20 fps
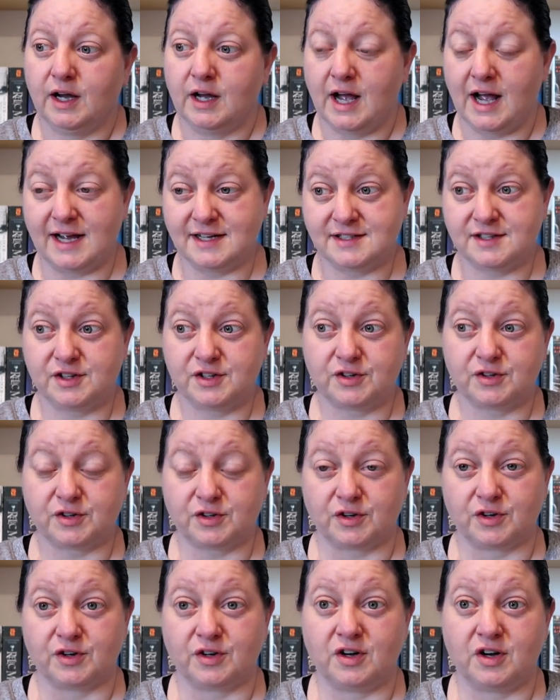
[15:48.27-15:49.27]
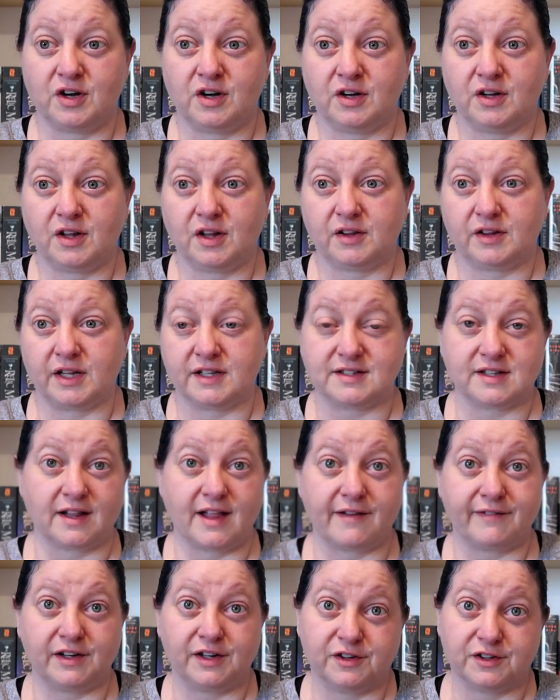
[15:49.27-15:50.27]
has a little girl that's
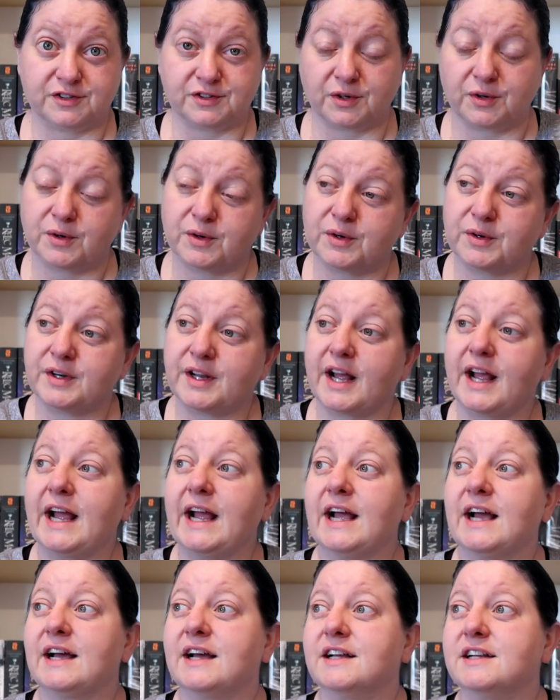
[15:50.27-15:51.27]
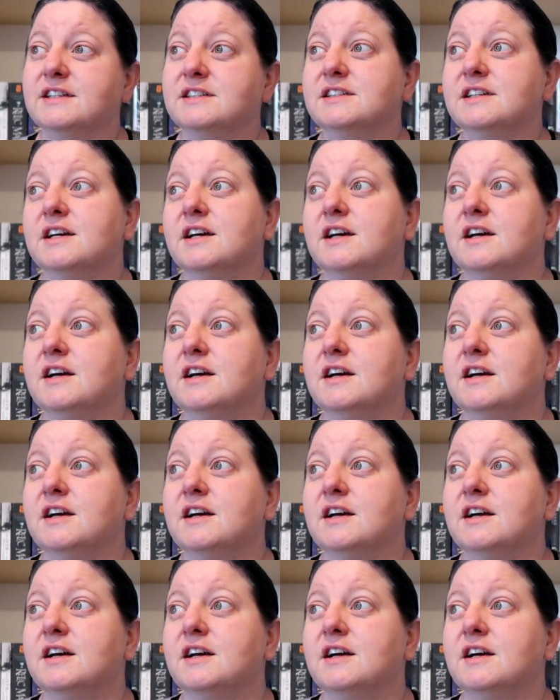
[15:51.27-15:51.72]
11 years old and